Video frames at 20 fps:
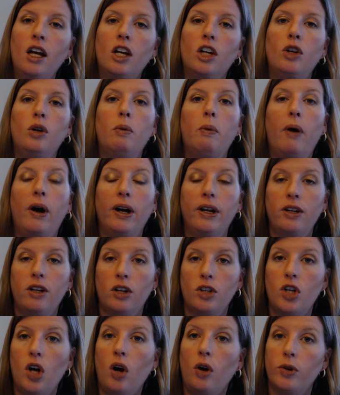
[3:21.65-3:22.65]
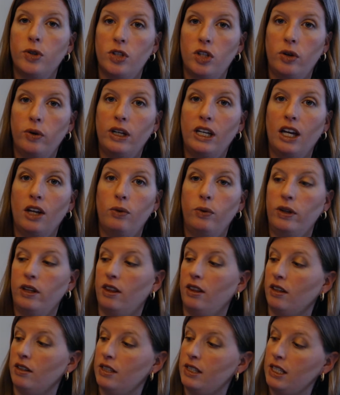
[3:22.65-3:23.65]
You want to also, again
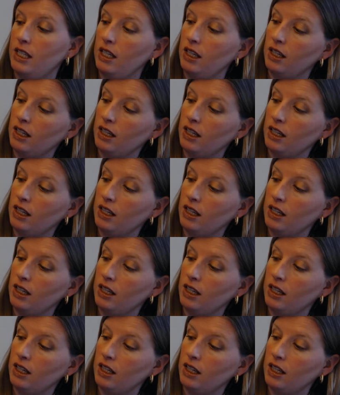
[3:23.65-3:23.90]
with C,